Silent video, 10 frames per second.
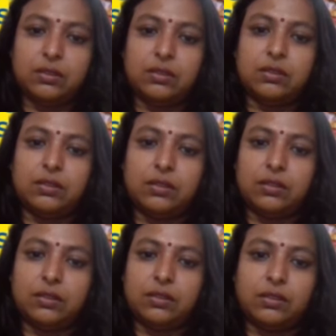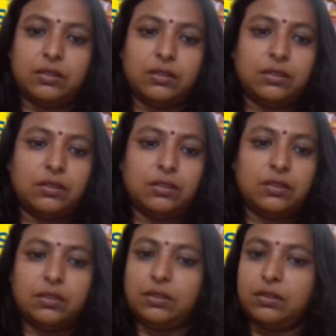
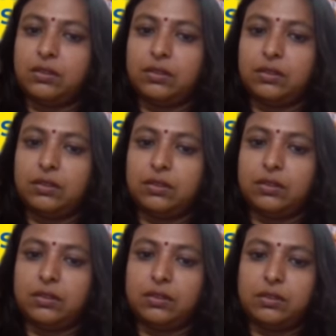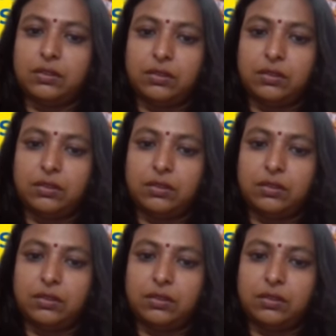This person isn't speaking.